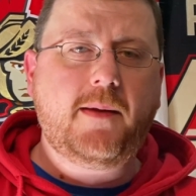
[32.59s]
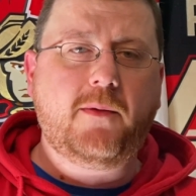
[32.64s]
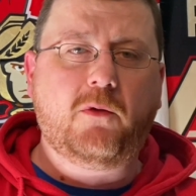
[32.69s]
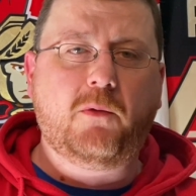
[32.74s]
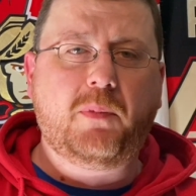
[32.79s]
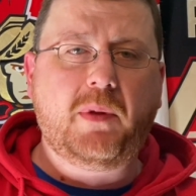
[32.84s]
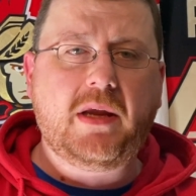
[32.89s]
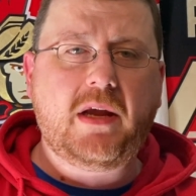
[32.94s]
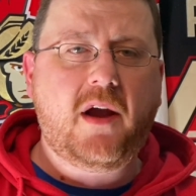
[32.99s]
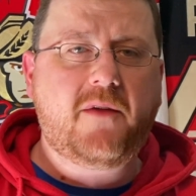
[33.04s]
They were a
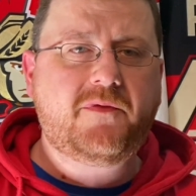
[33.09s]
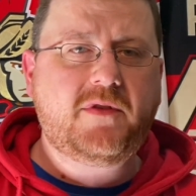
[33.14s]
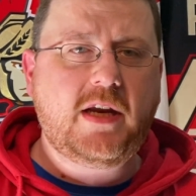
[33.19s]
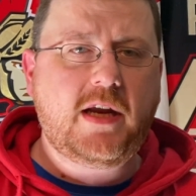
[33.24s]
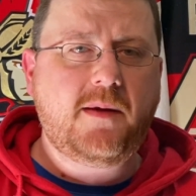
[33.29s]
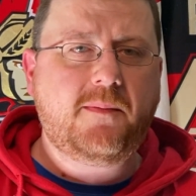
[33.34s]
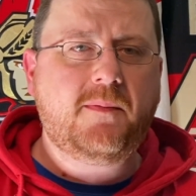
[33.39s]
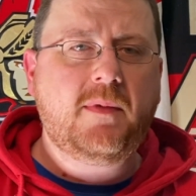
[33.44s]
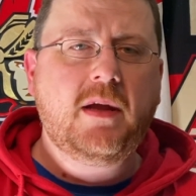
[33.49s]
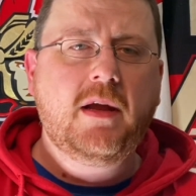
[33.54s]
playoff
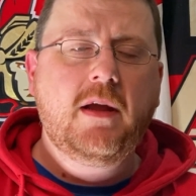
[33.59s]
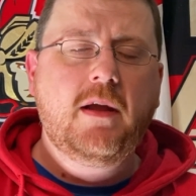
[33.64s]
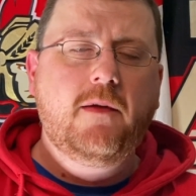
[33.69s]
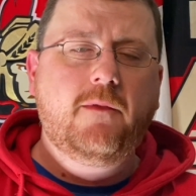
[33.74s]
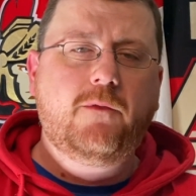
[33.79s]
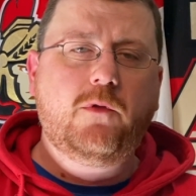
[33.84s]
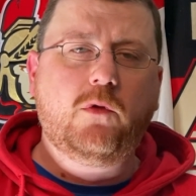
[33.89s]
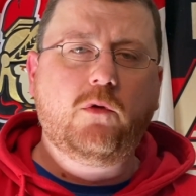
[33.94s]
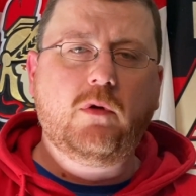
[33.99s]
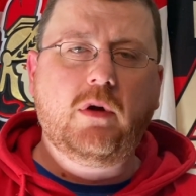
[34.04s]
team
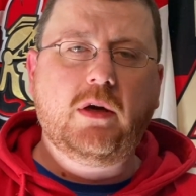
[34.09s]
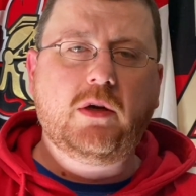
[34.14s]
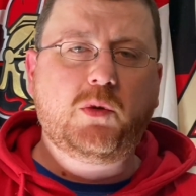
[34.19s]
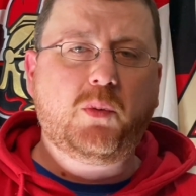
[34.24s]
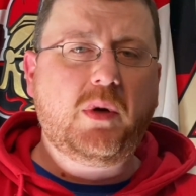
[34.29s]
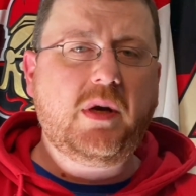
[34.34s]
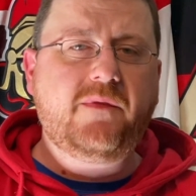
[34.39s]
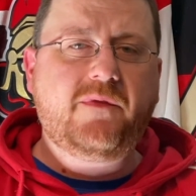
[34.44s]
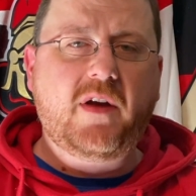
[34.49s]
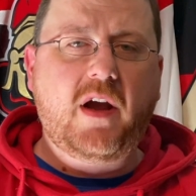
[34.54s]
for
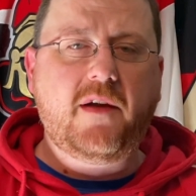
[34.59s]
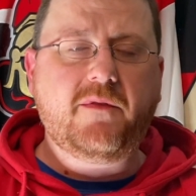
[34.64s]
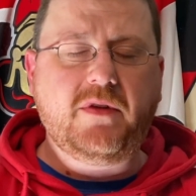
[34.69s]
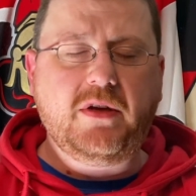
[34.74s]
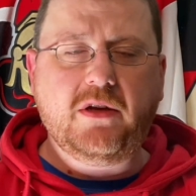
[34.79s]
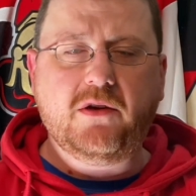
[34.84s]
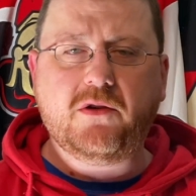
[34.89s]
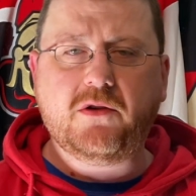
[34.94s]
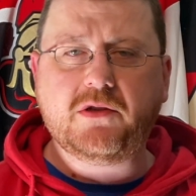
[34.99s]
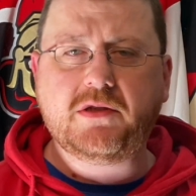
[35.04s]
25
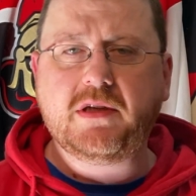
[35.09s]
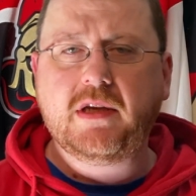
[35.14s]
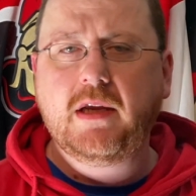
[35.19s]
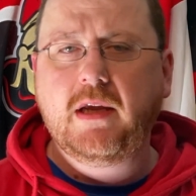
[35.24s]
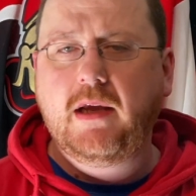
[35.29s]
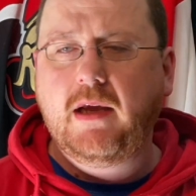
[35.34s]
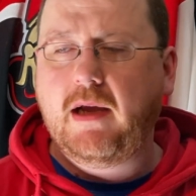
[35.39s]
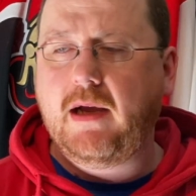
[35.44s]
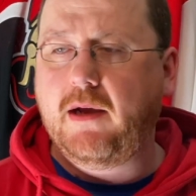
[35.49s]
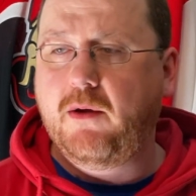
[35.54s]
years,
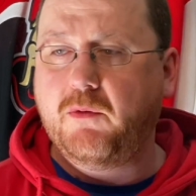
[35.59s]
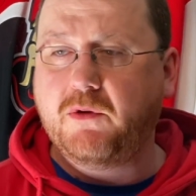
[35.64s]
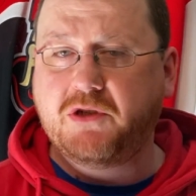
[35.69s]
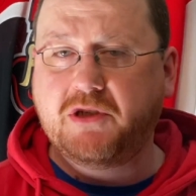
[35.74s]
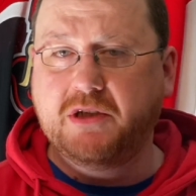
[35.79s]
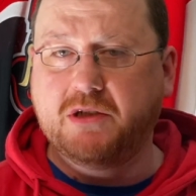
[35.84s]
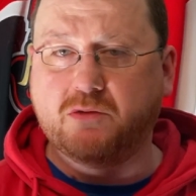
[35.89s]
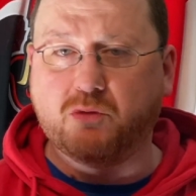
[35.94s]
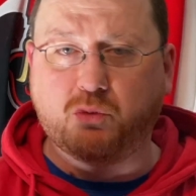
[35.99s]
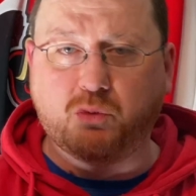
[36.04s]
which
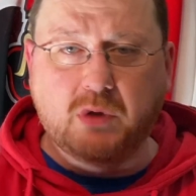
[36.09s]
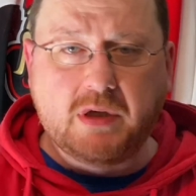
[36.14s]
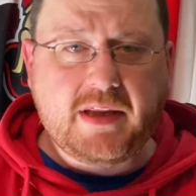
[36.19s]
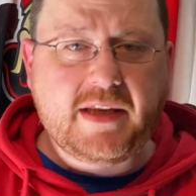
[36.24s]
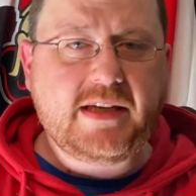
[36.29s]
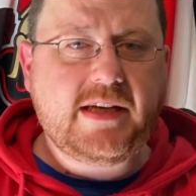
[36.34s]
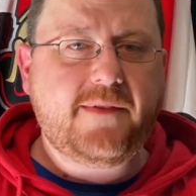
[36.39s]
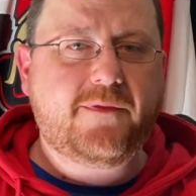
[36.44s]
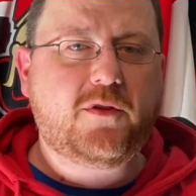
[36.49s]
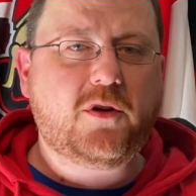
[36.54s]
is really
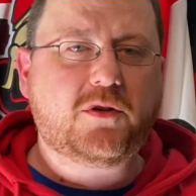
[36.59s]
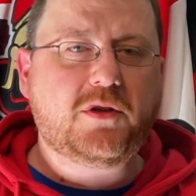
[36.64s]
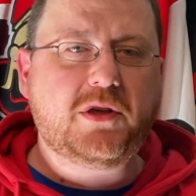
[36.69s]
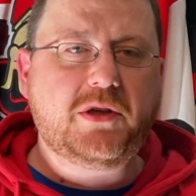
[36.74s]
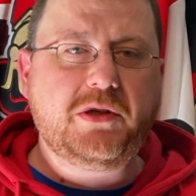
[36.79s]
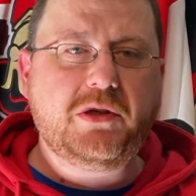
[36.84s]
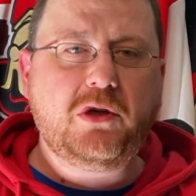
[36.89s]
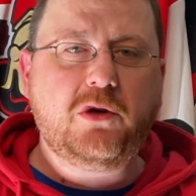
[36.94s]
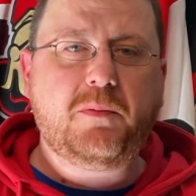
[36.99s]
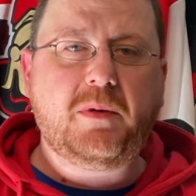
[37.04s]
difficult to
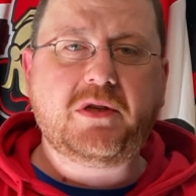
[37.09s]
do.